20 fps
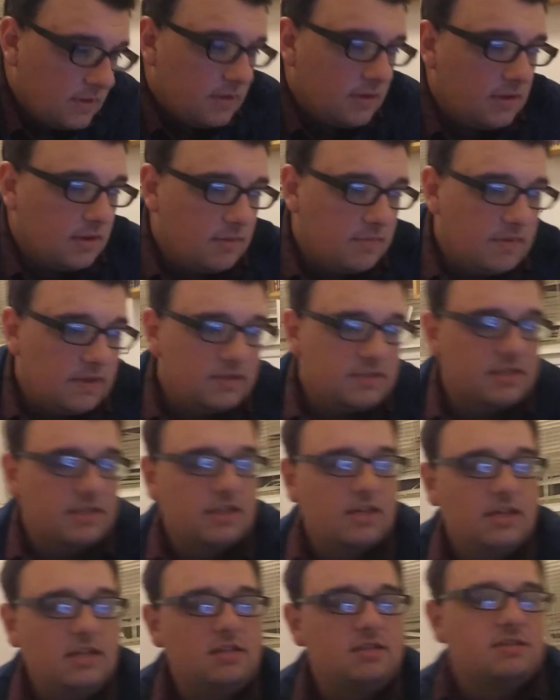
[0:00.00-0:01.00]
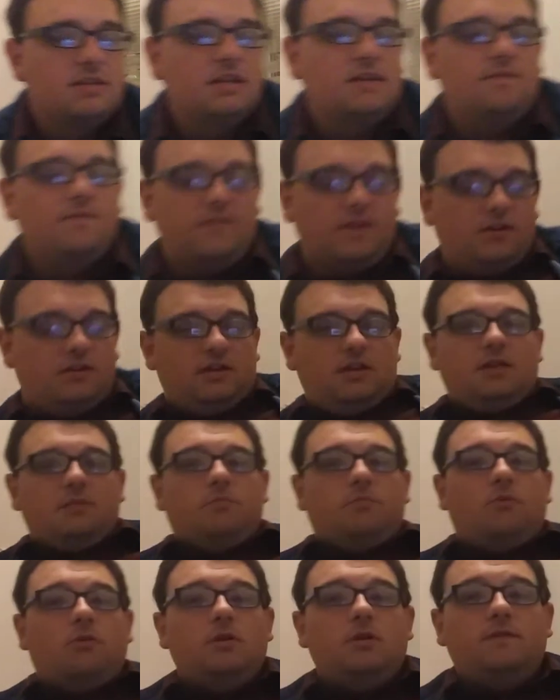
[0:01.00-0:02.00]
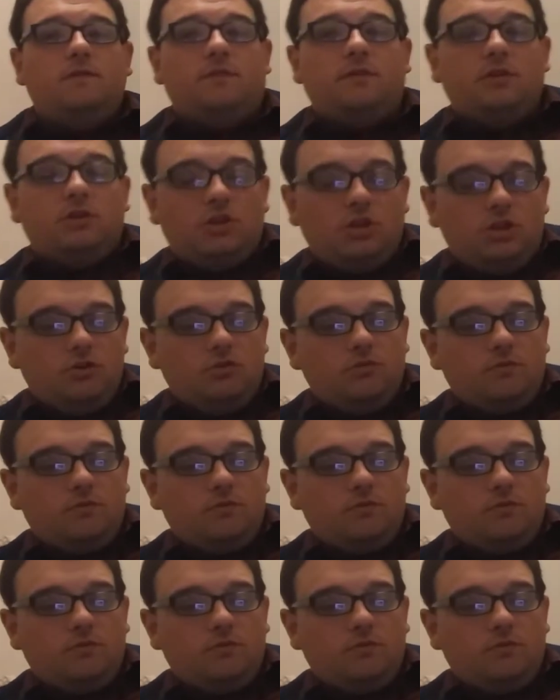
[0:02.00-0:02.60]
me tell you, it is like very important for you,